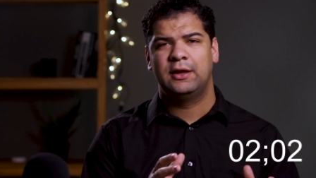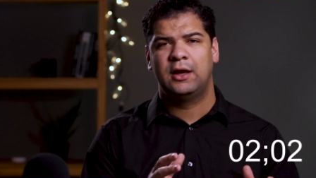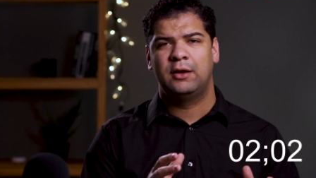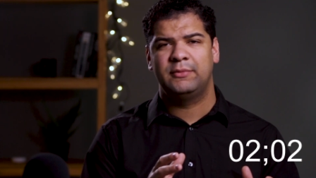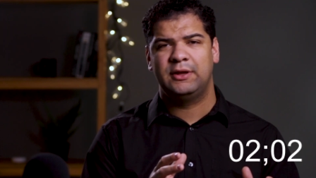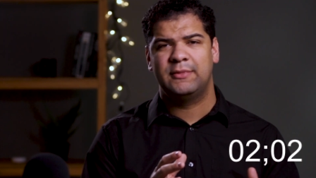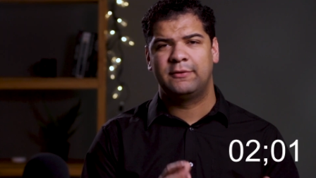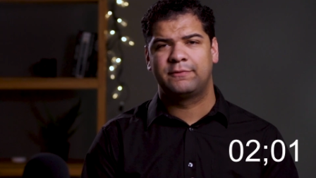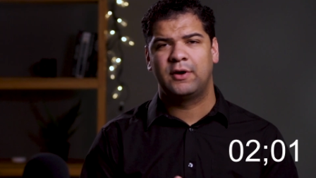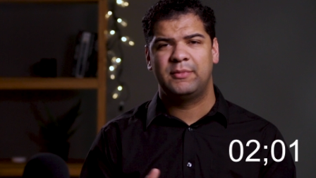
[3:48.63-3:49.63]
um,
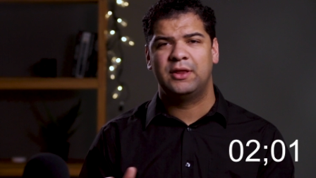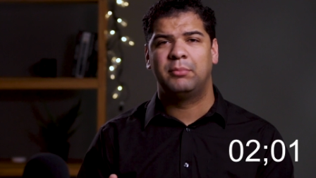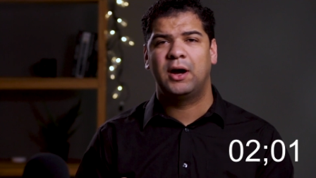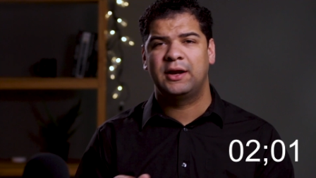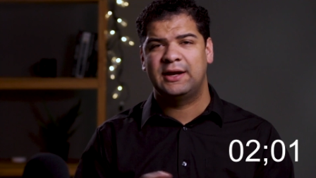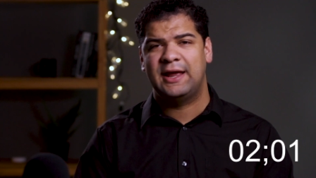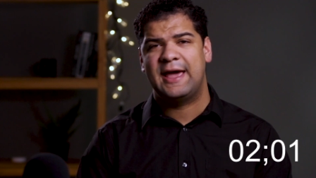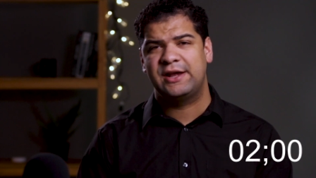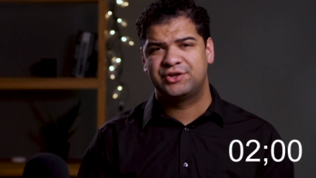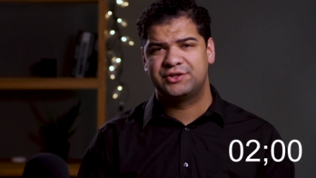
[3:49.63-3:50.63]
email from in the body and it
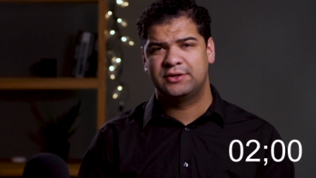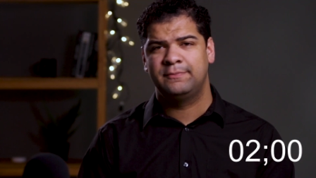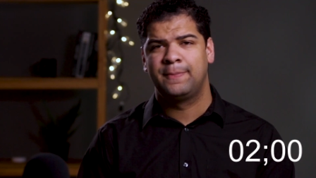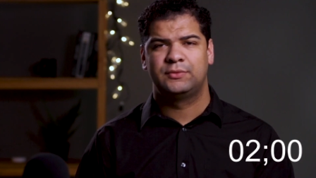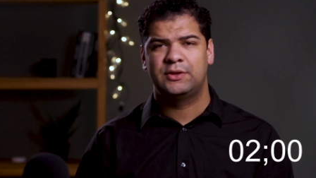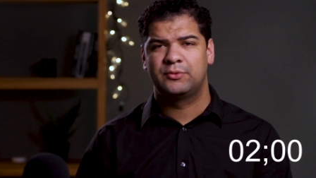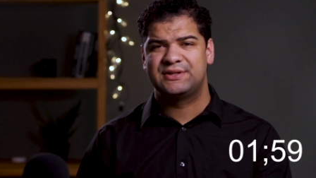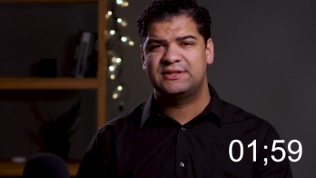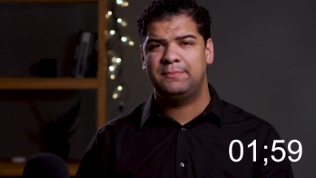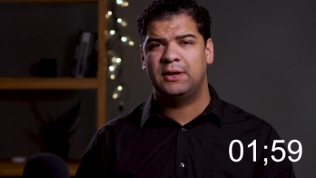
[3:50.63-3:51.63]
hashes them, then the
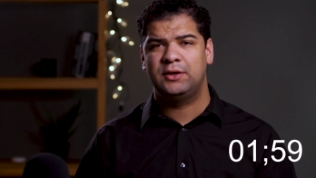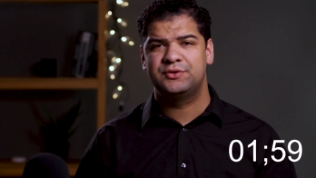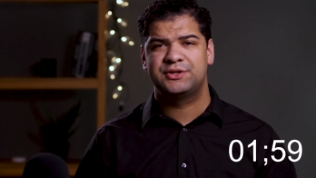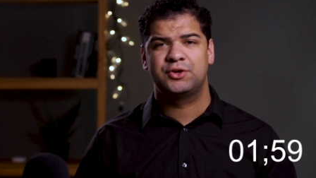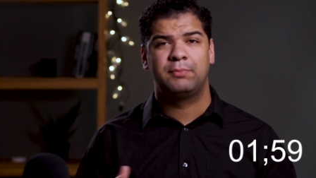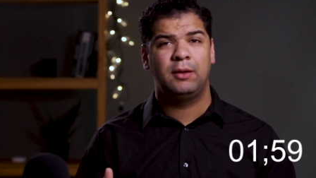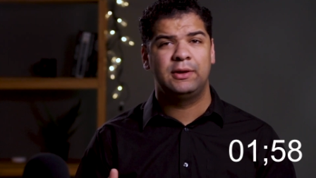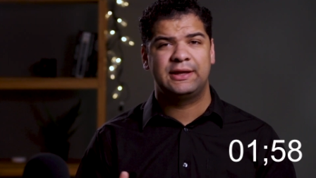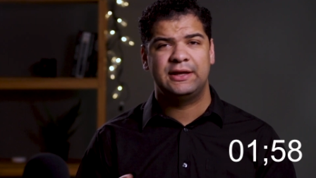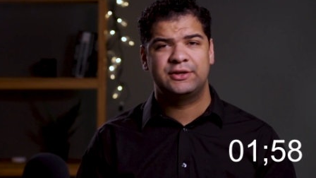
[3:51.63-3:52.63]
recipient uses your
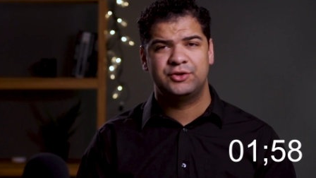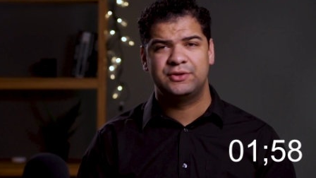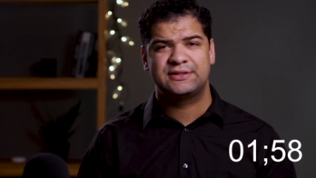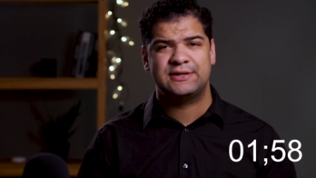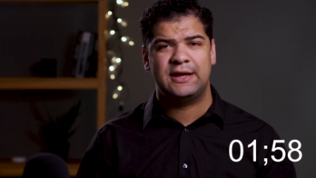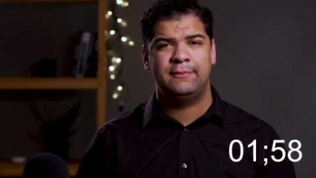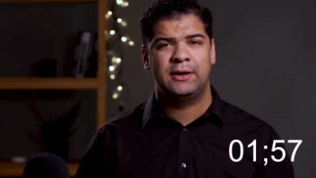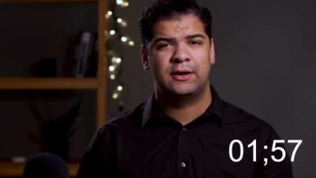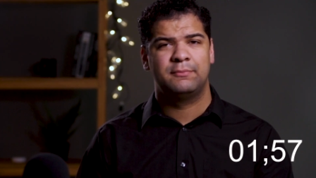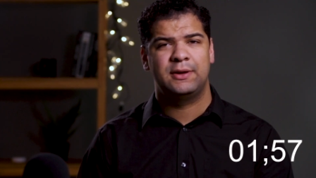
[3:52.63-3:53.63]
public key to do the same
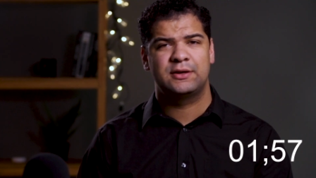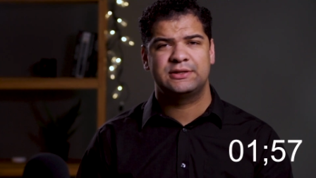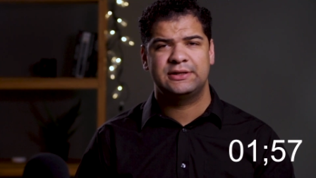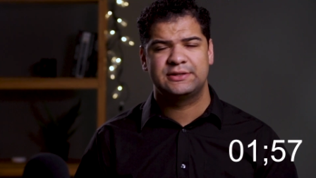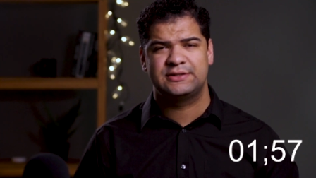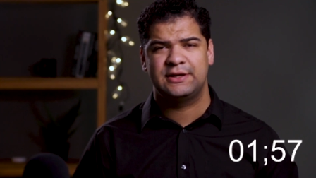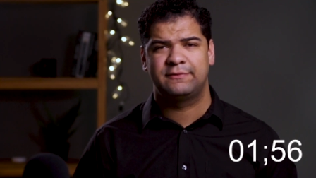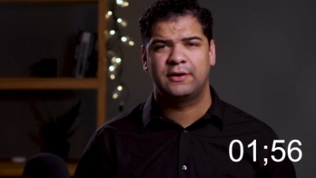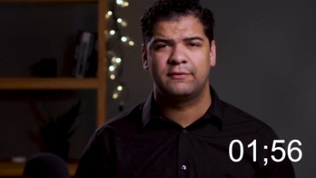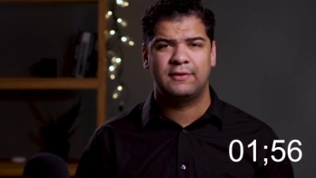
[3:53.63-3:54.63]
and compares it to see
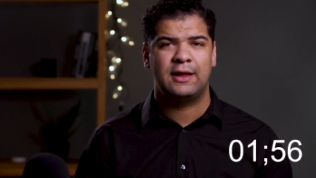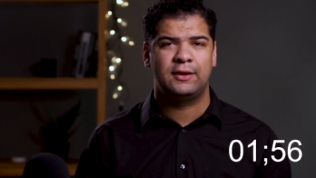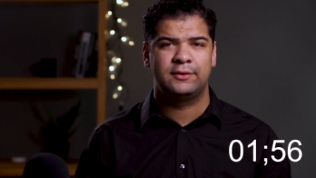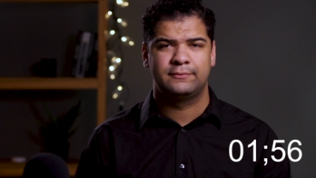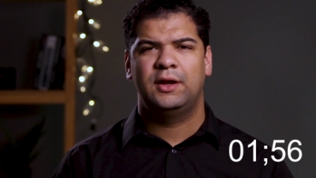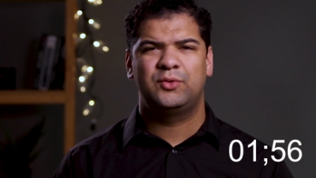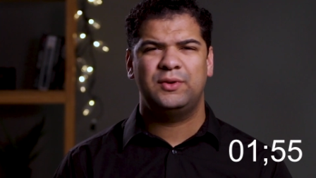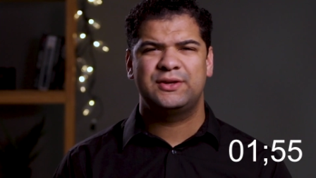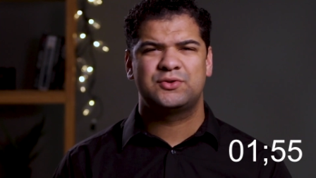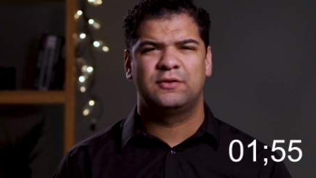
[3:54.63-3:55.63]
if they are valid. It's
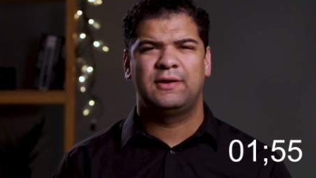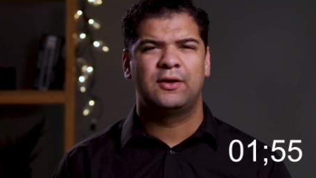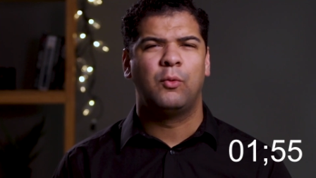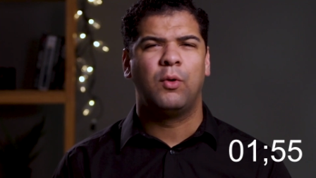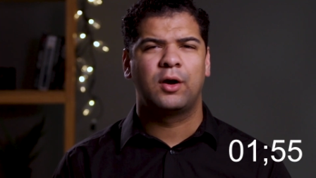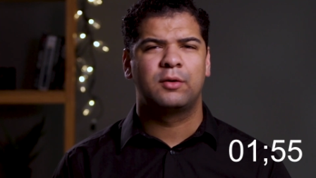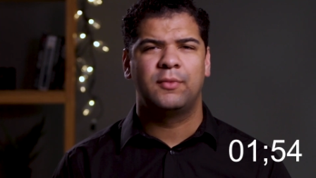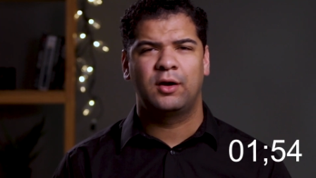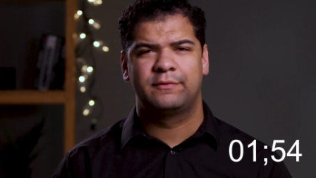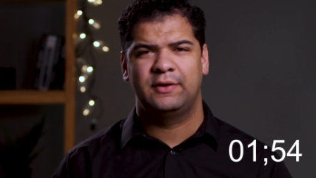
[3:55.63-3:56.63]
really sort of like a
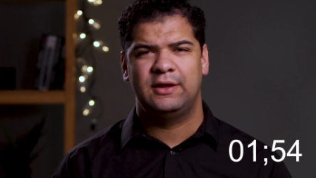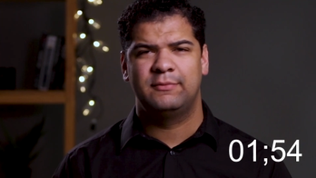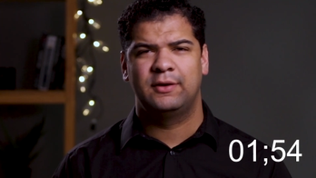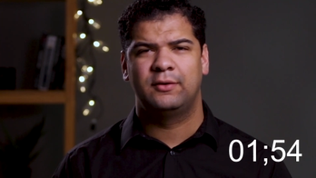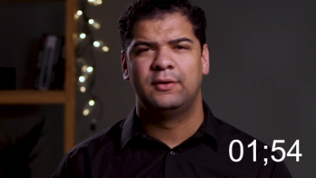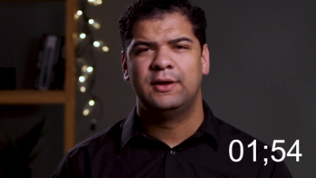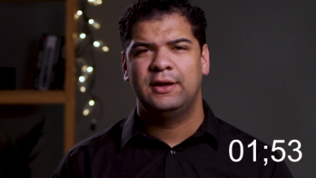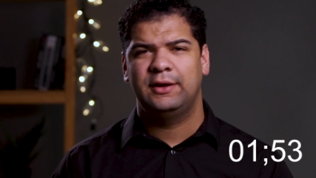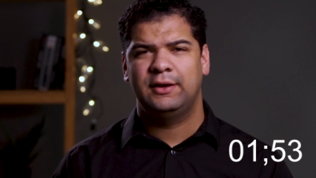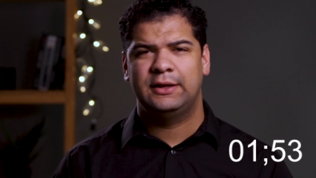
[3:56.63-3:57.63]
watermark for email.
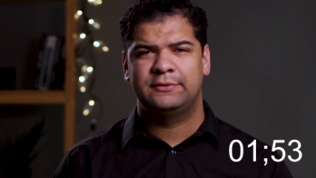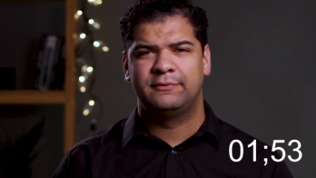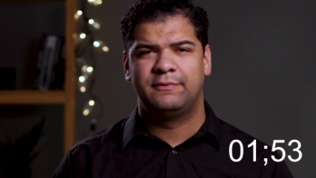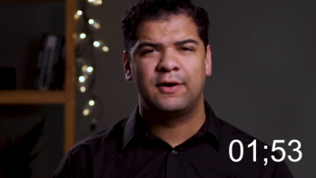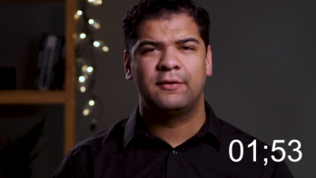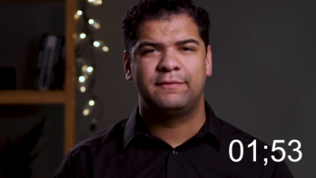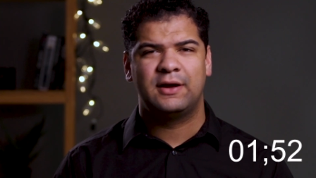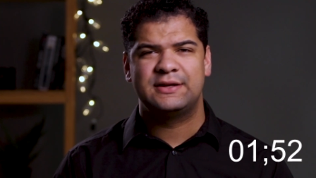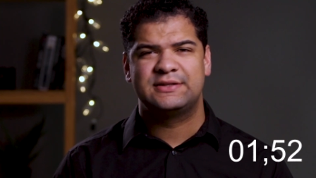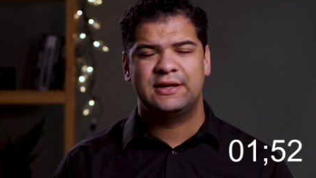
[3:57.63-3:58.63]
It
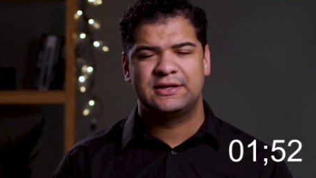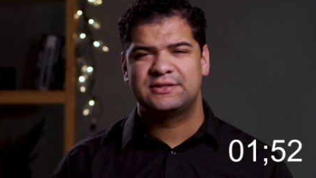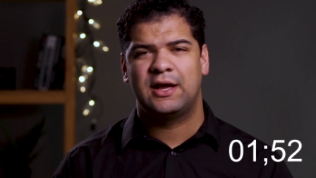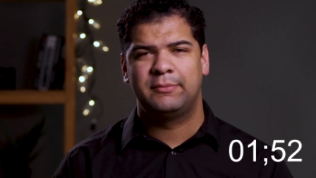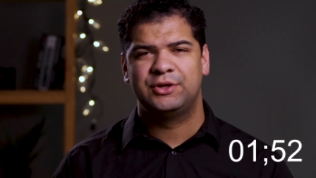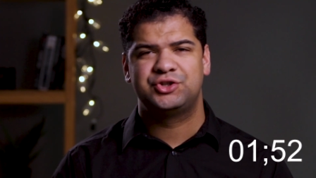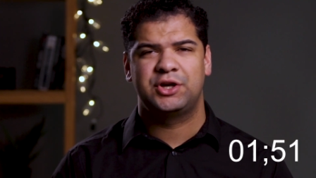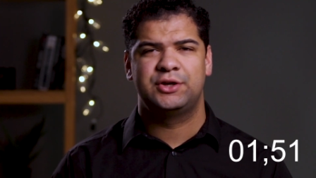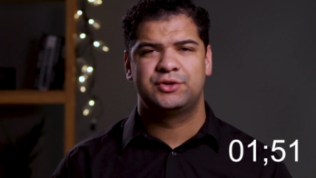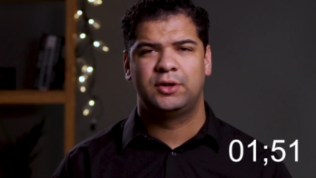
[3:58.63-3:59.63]
verifies that it's not been
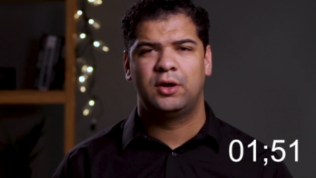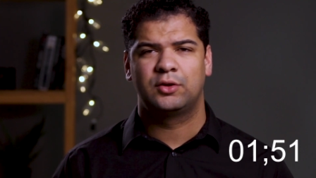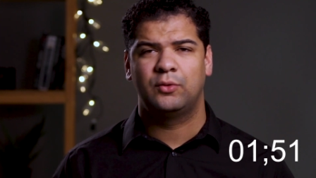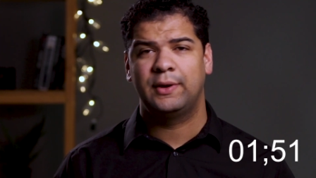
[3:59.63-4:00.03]
changed along the